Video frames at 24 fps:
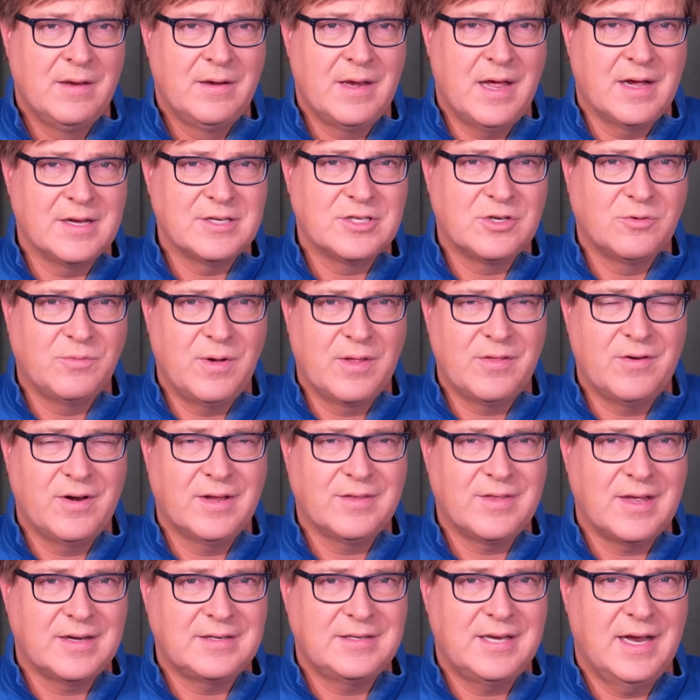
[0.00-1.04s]
Now, as to whether or
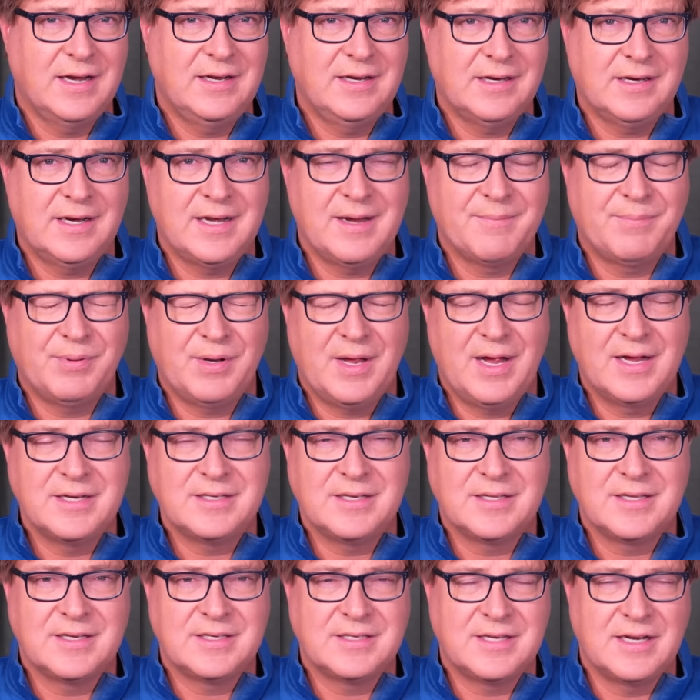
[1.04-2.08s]
not that technically applies
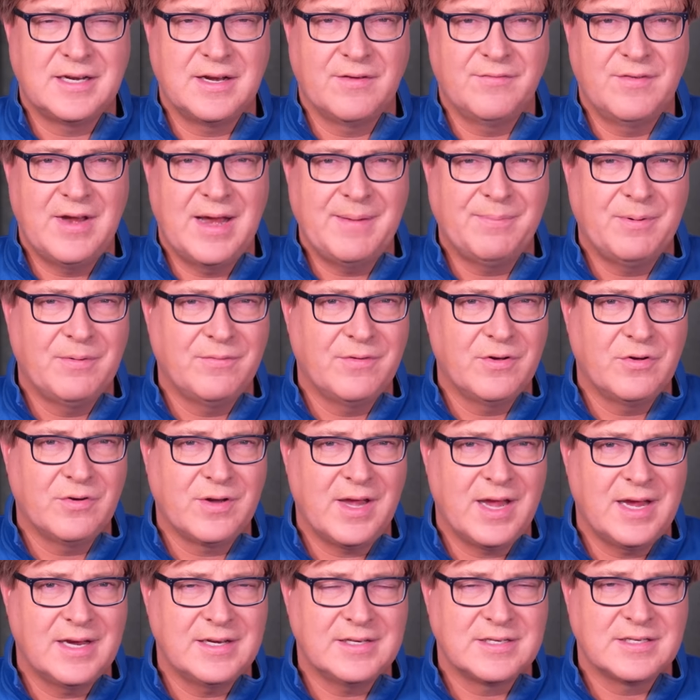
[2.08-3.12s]
to the city of Naperville
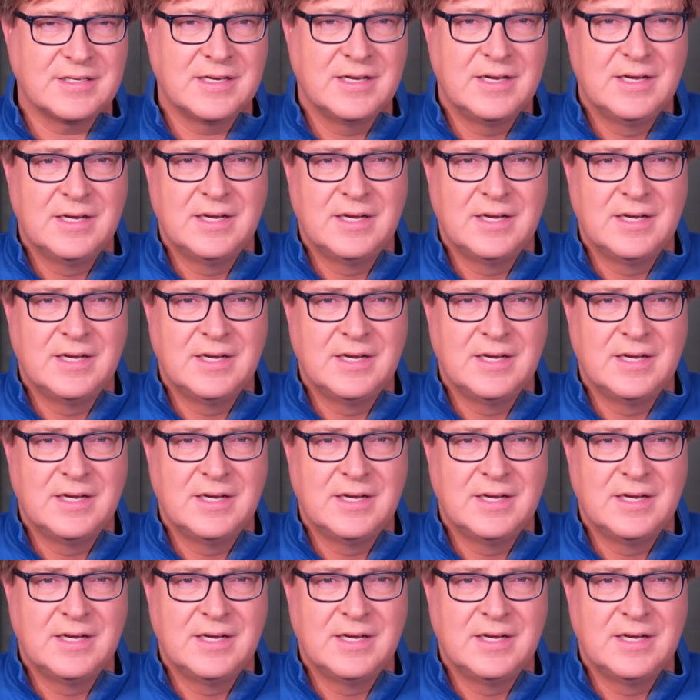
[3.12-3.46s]
case,